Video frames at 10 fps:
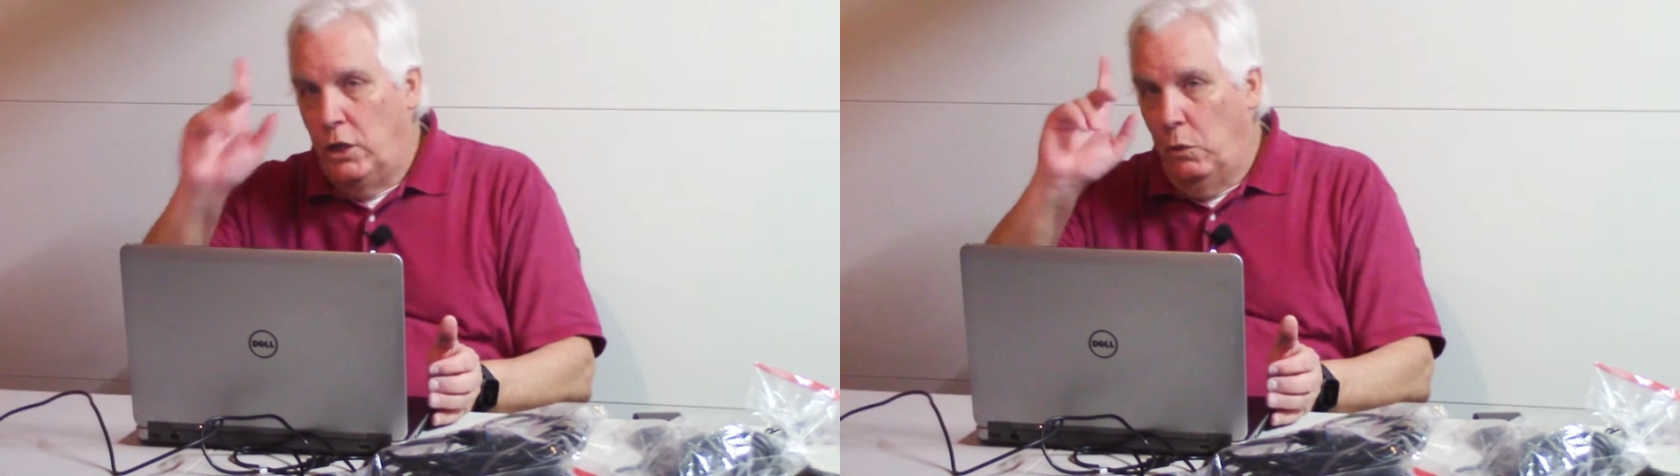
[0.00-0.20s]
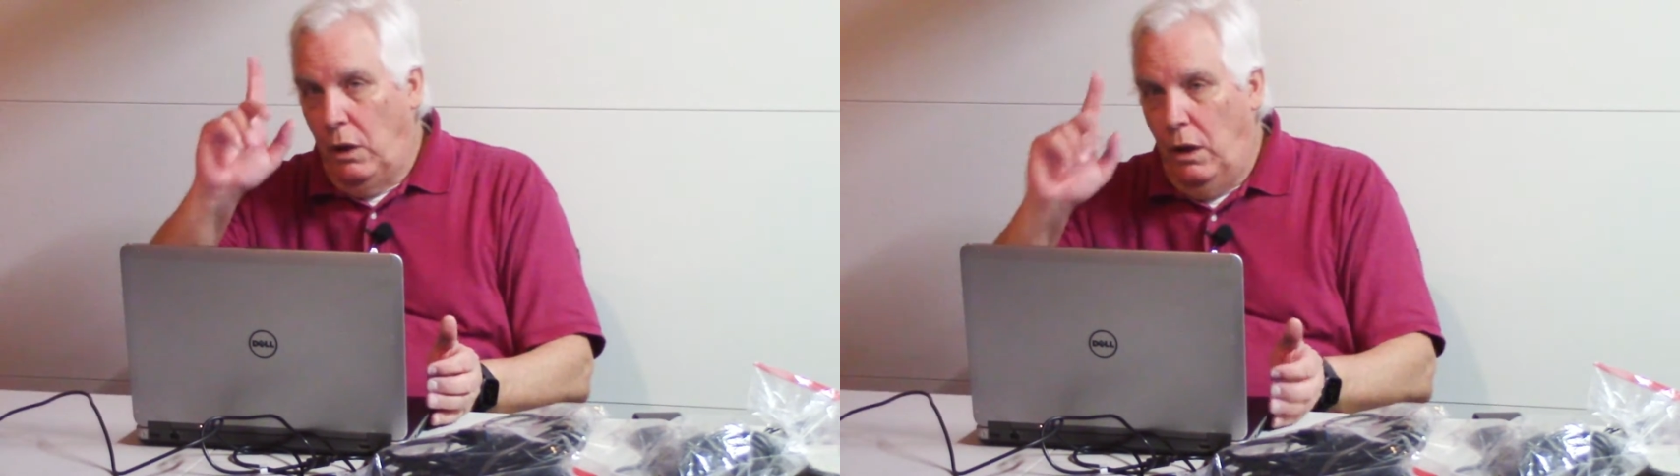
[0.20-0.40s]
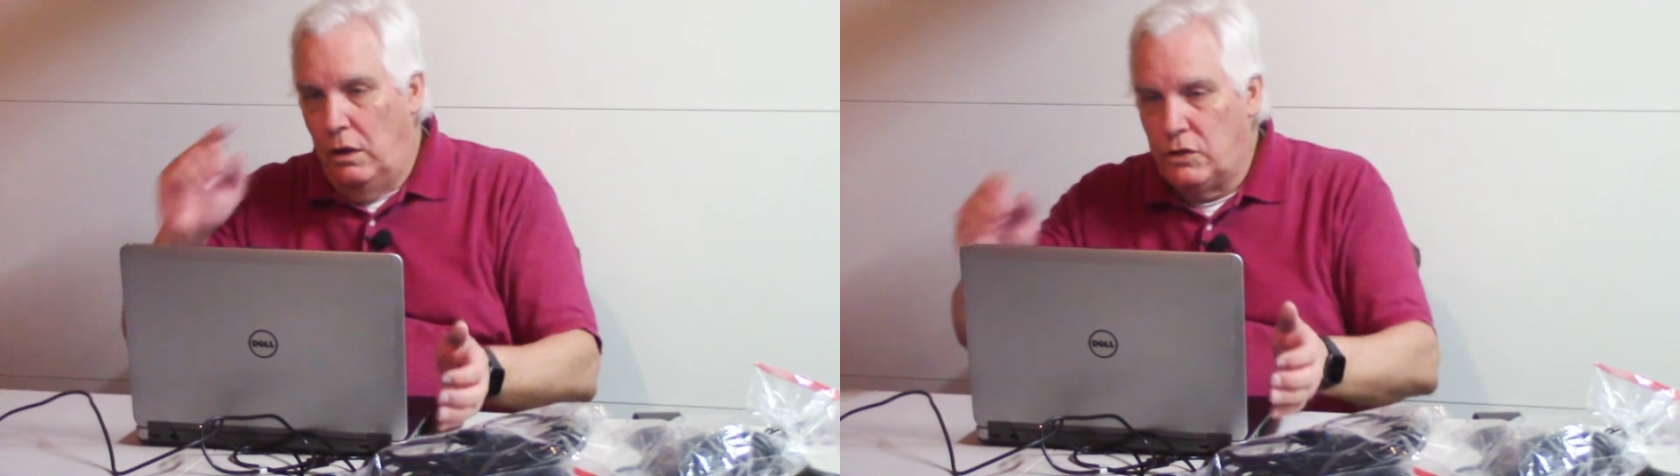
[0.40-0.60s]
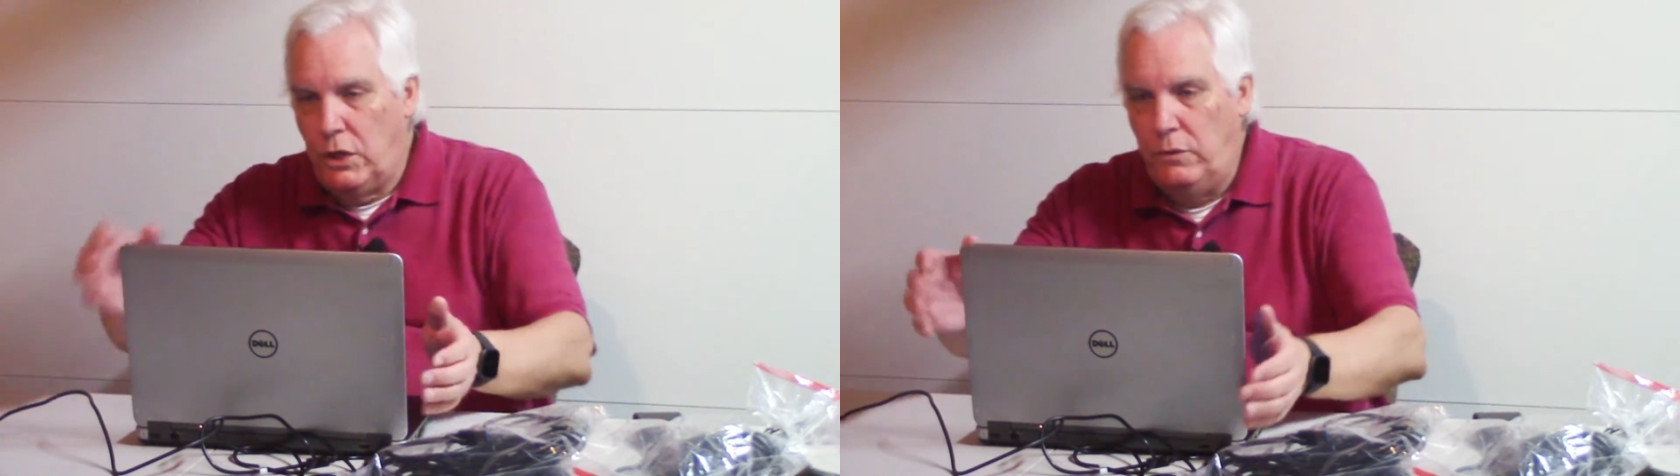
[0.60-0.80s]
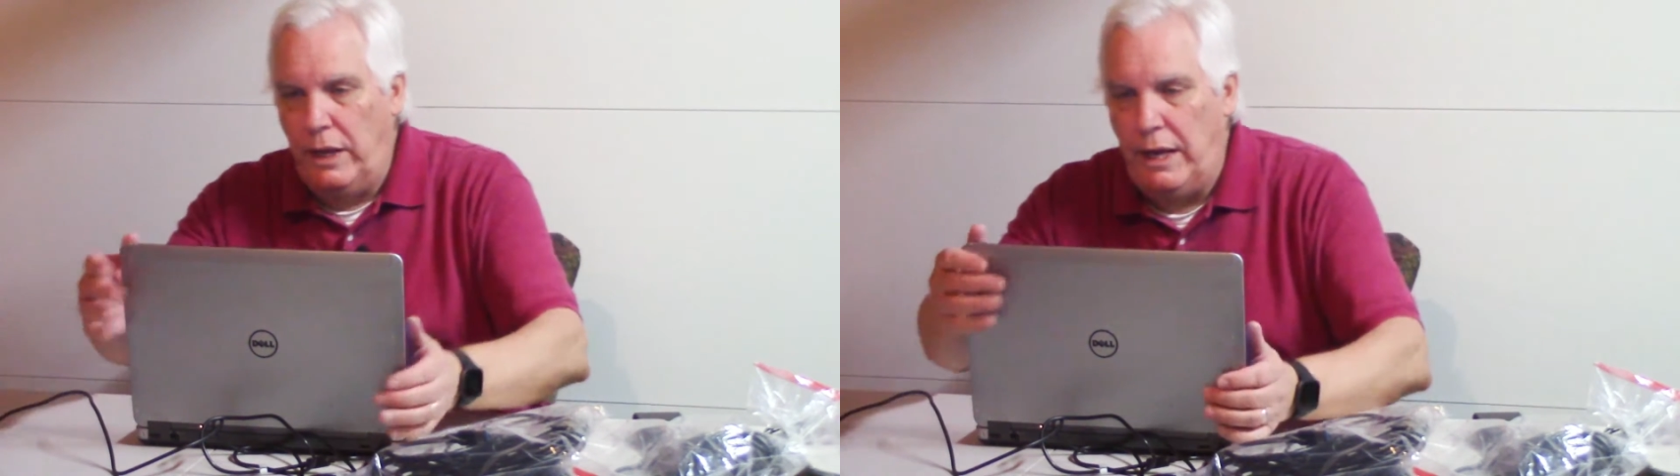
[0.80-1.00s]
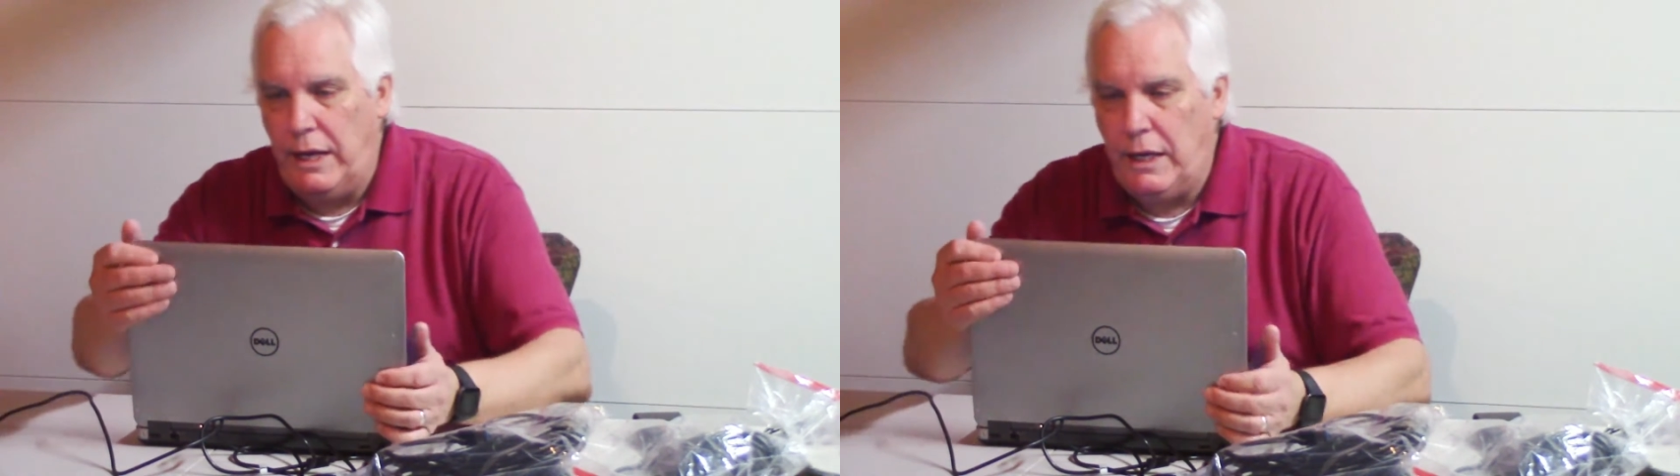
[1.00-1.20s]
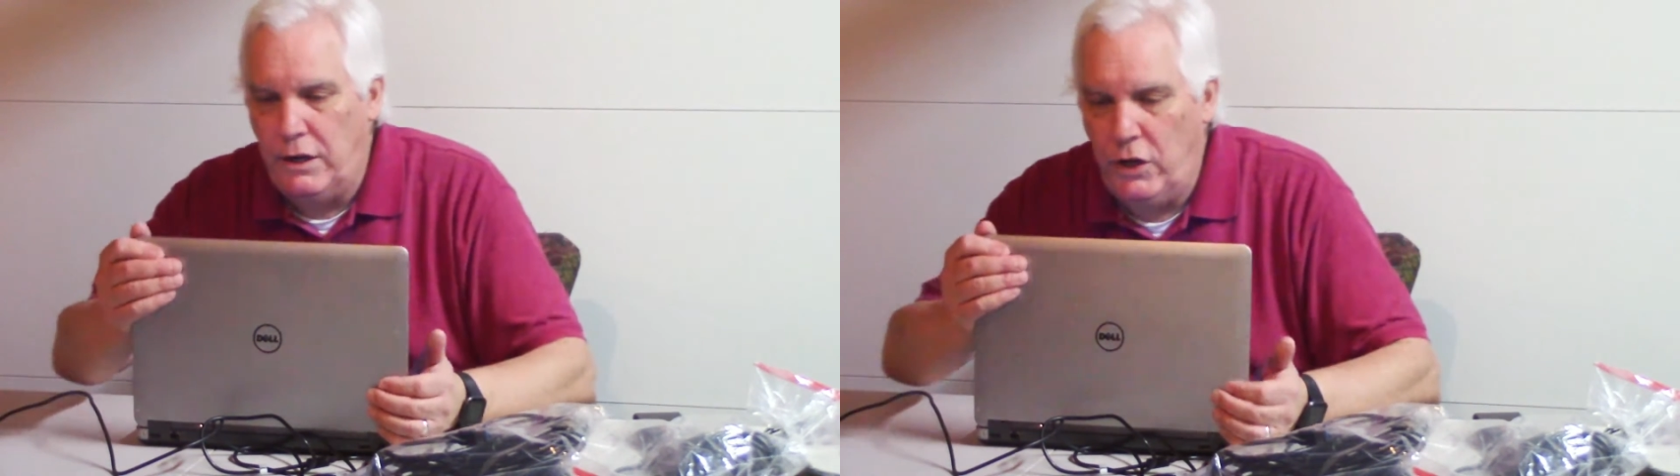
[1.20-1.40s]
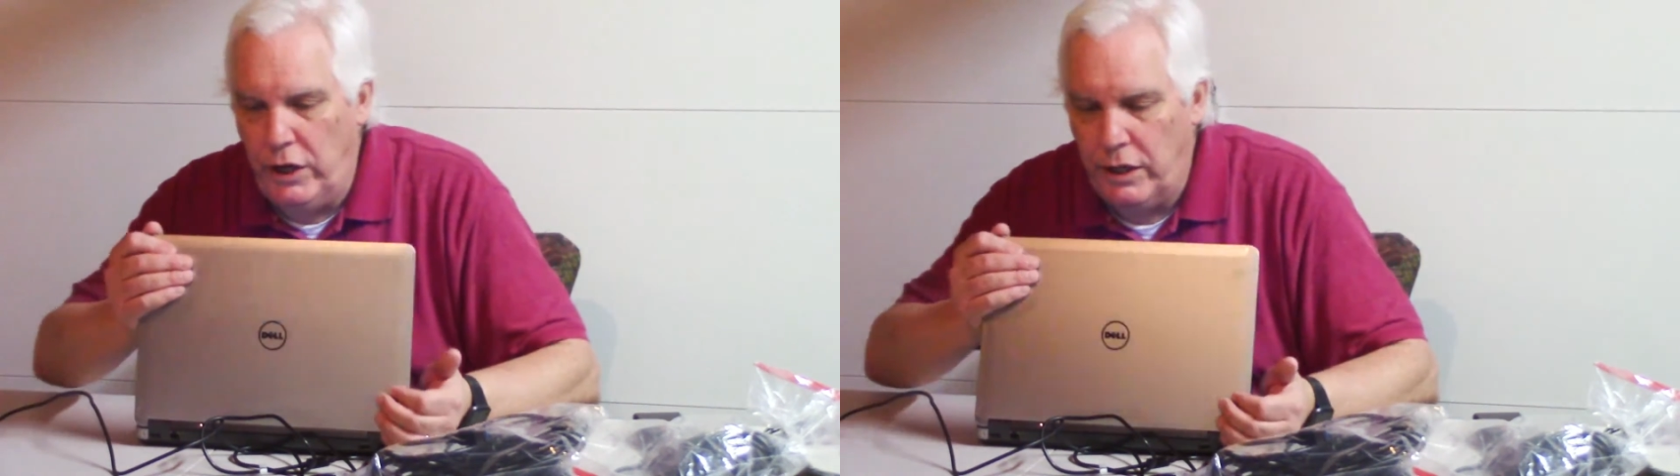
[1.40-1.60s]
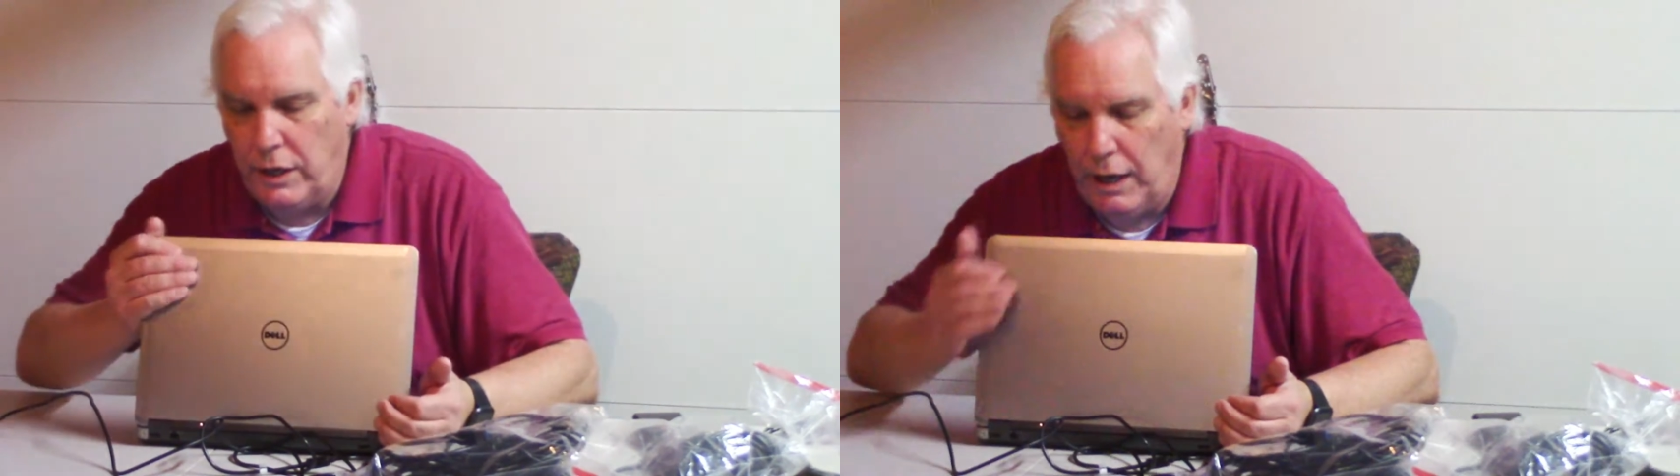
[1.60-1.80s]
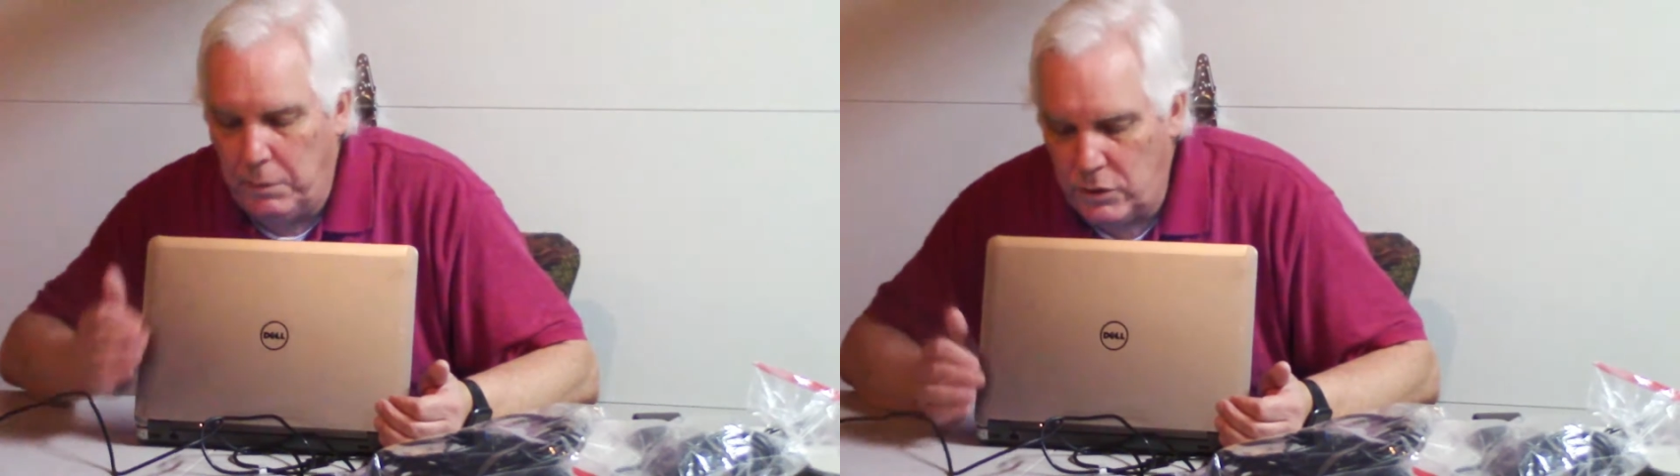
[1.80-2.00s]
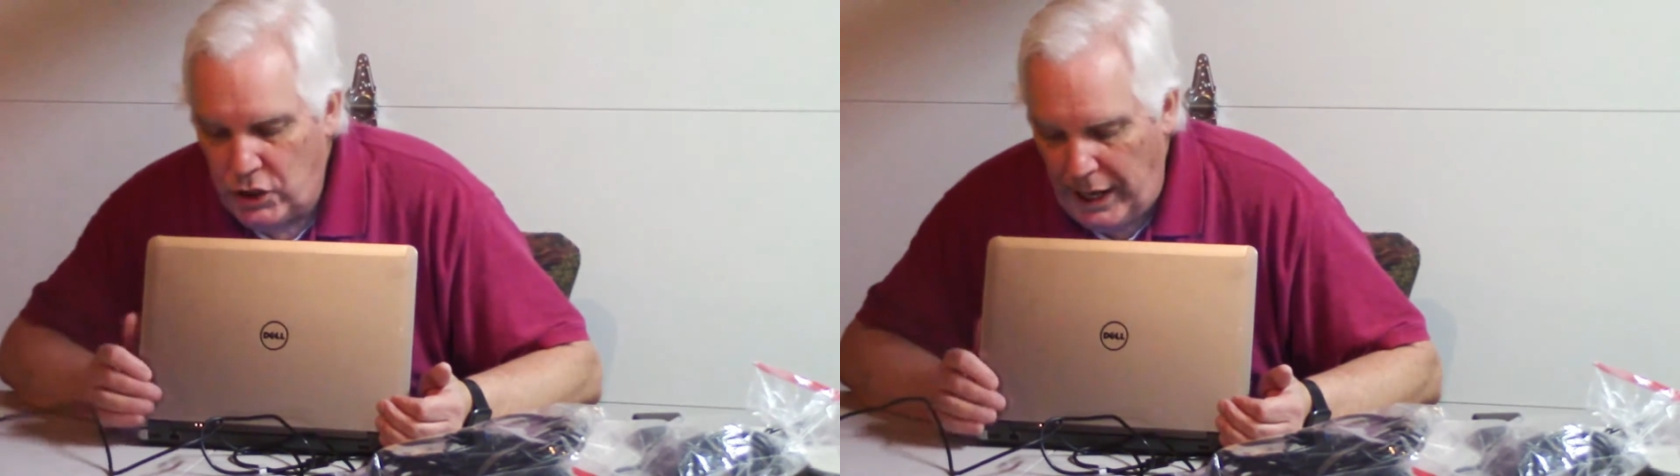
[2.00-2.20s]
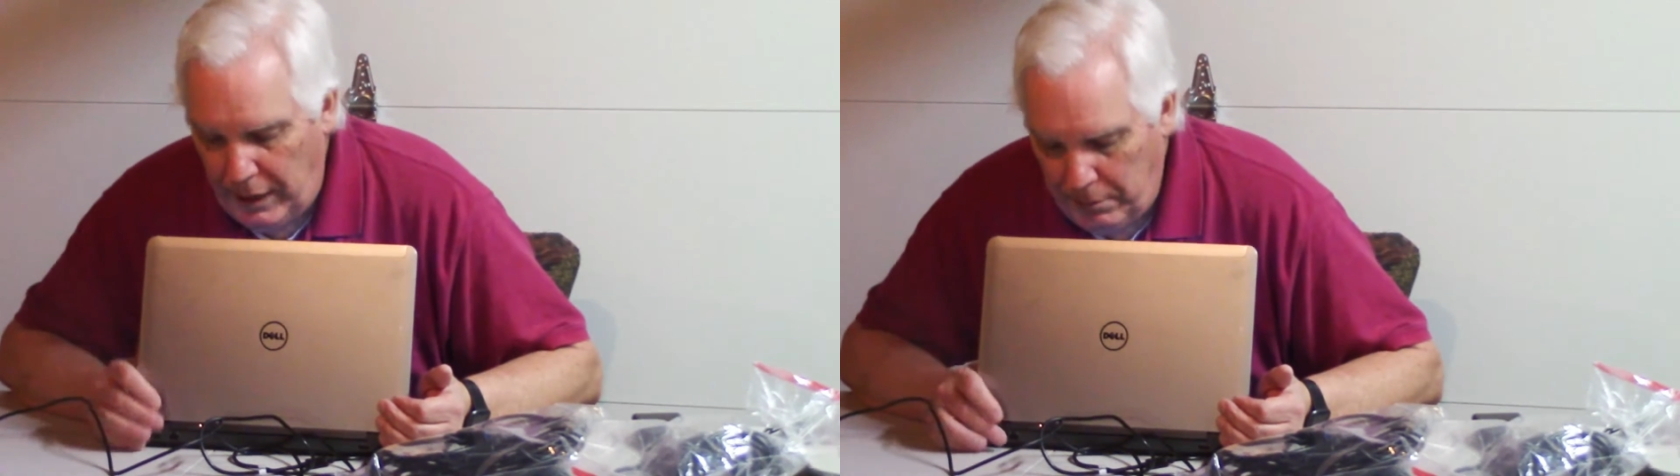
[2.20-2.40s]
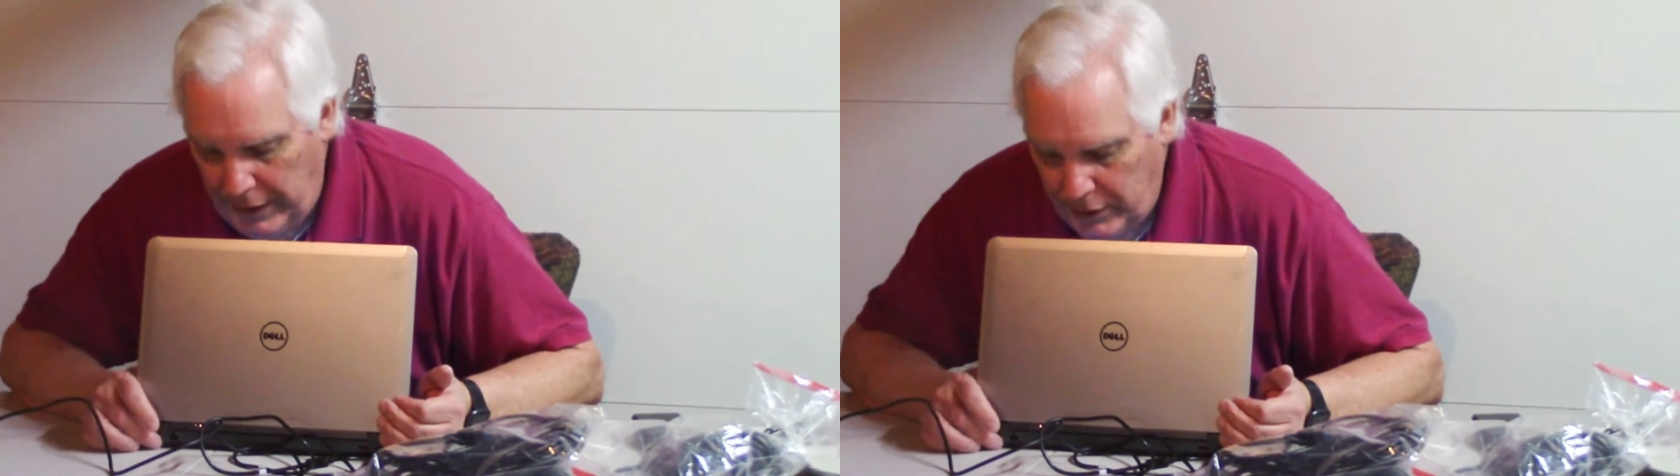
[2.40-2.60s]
You will also need, and you need to double check and make